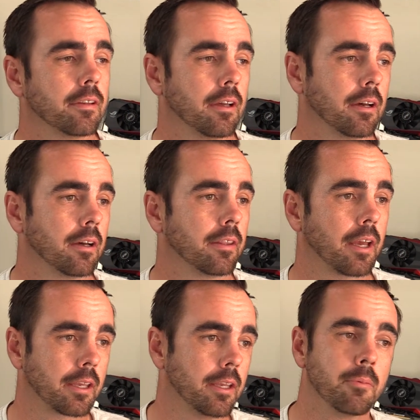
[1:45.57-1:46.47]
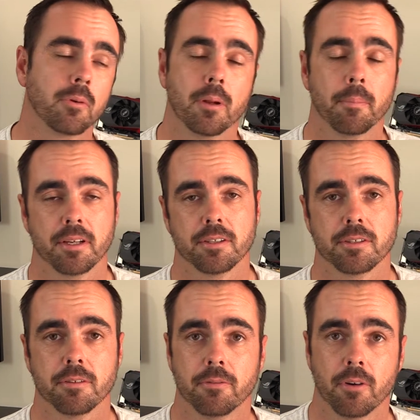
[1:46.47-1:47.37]
that keyboard and
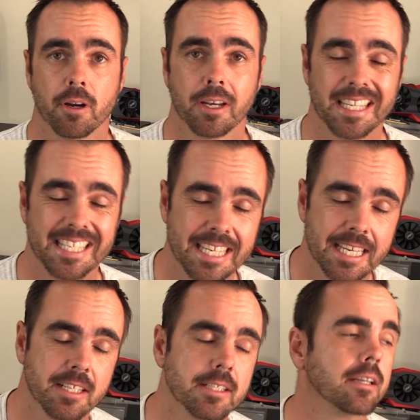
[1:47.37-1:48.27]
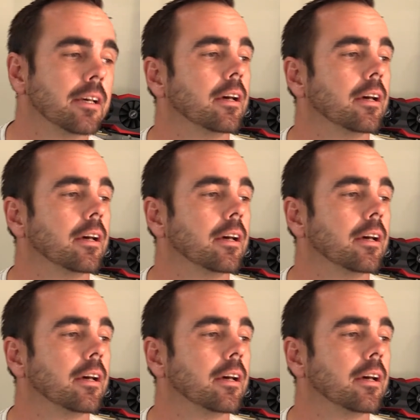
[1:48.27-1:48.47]
managed to finally get it.